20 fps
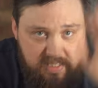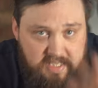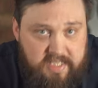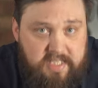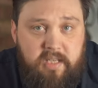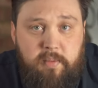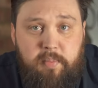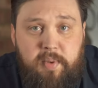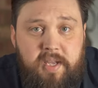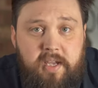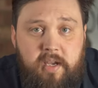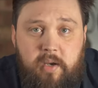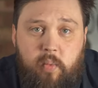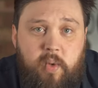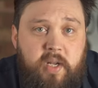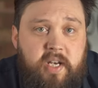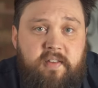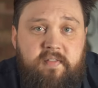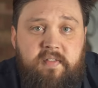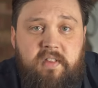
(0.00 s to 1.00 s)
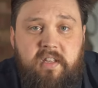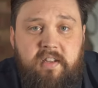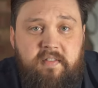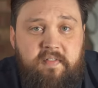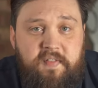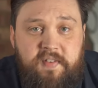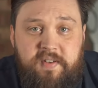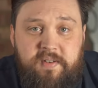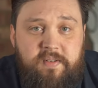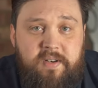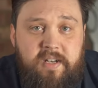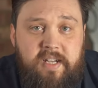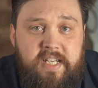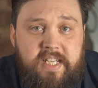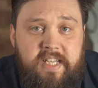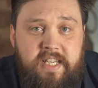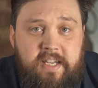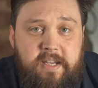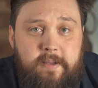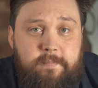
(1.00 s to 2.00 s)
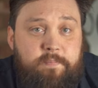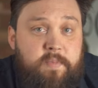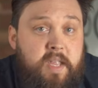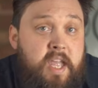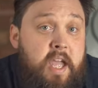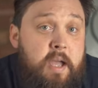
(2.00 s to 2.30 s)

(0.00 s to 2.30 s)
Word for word: disappear whenever they feel like it.